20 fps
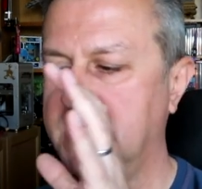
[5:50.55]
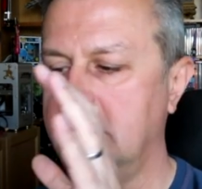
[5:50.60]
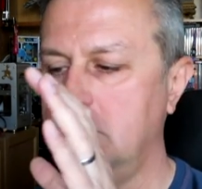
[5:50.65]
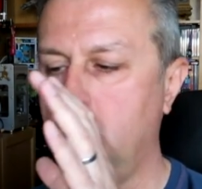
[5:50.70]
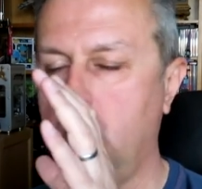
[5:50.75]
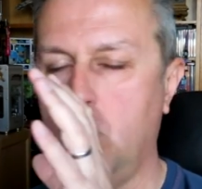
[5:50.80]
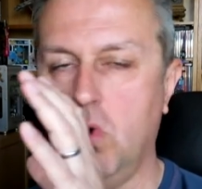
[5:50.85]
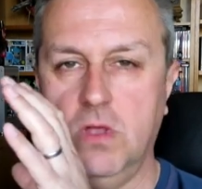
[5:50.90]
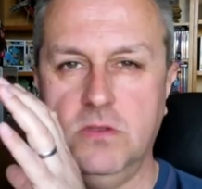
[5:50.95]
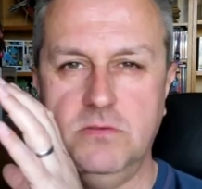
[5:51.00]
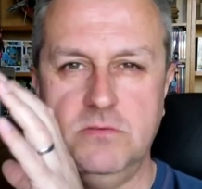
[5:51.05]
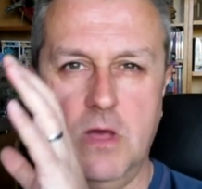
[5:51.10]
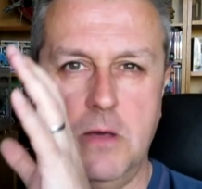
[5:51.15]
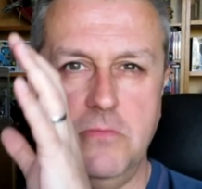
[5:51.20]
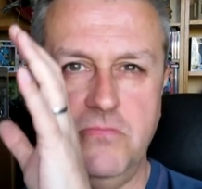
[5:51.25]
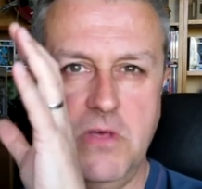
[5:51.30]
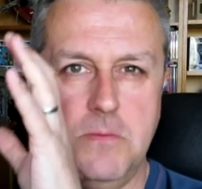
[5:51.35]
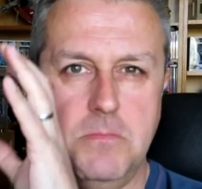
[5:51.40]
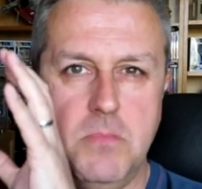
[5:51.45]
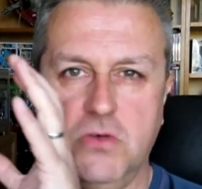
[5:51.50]
They want
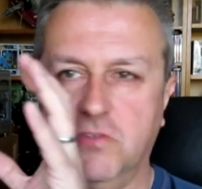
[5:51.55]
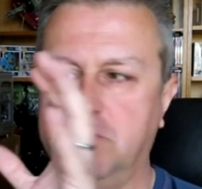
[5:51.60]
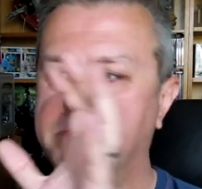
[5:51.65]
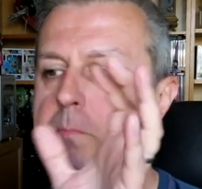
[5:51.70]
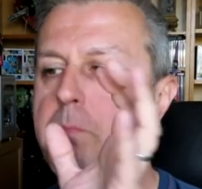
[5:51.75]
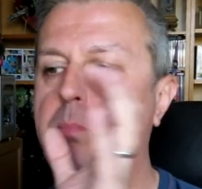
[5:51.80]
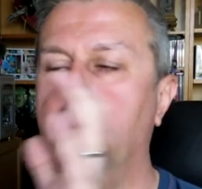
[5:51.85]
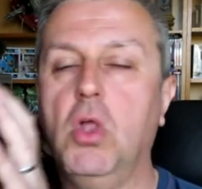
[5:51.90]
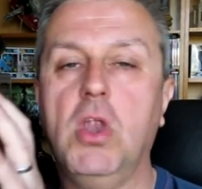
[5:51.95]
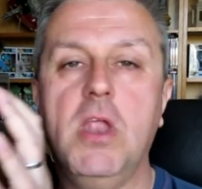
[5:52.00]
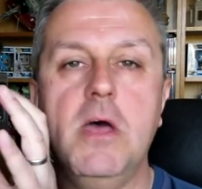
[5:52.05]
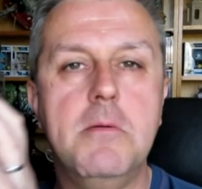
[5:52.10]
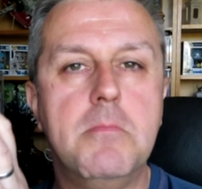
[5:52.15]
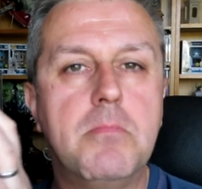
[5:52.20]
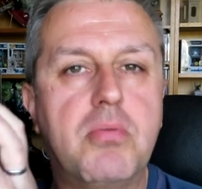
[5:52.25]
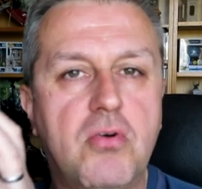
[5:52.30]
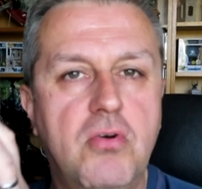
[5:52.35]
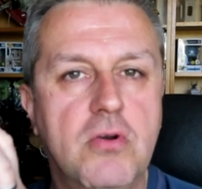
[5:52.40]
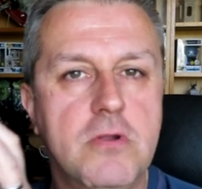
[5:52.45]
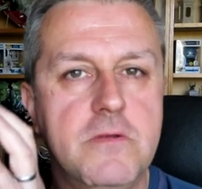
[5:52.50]
the most
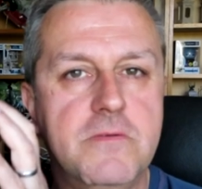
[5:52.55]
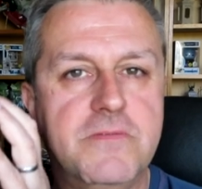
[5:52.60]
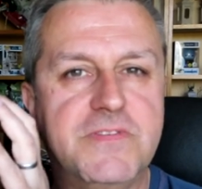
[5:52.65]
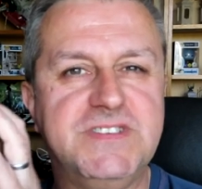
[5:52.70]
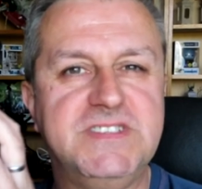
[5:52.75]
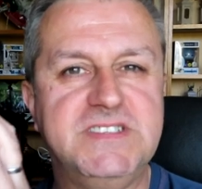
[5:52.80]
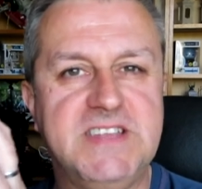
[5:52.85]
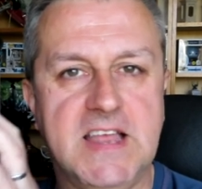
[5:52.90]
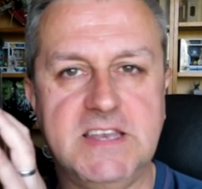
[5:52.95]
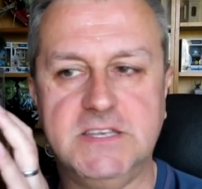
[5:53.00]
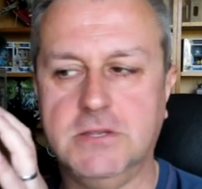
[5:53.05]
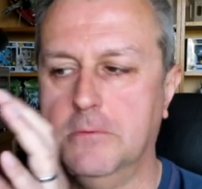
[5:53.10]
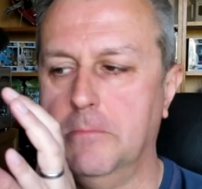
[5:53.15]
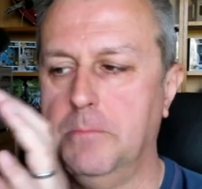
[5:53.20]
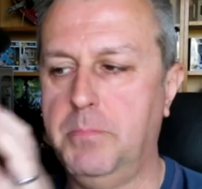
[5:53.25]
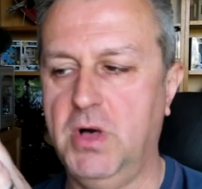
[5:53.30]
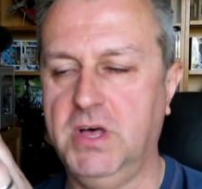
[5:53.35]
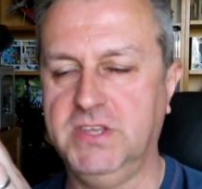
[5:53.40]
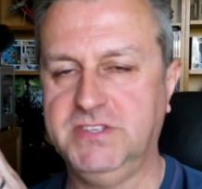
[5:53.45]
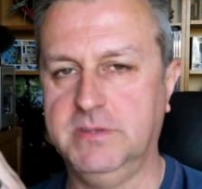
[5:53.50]
bulletproof
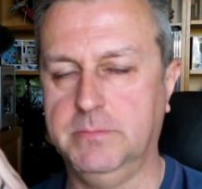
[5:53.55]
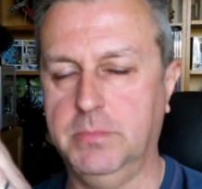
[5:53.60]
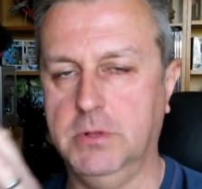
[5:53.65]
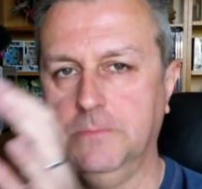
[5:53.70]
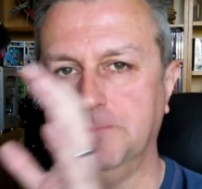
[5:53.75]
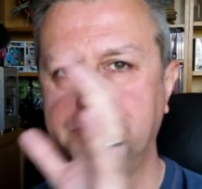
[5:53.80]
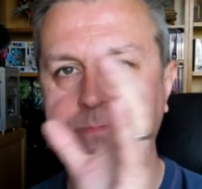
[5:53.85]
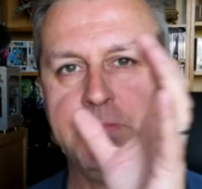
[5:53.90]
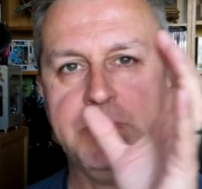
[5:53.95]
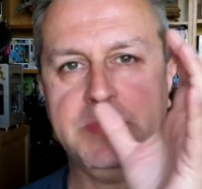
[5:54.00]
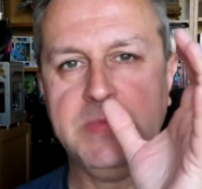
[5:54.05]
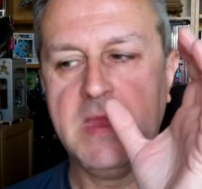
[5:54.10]
setup possible.